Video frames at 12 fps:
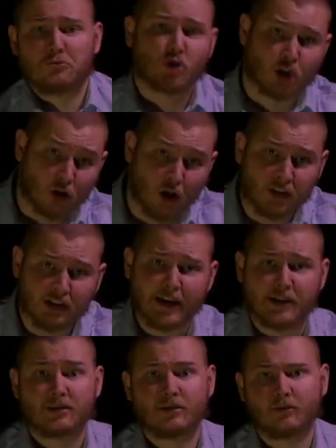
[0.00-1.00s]
turn on the
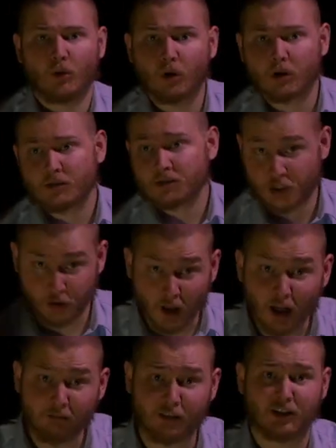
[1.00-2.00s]
light or turn
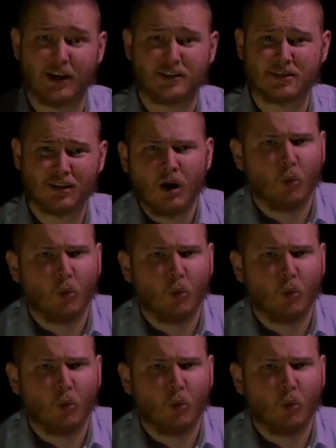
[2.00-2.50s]
off the light.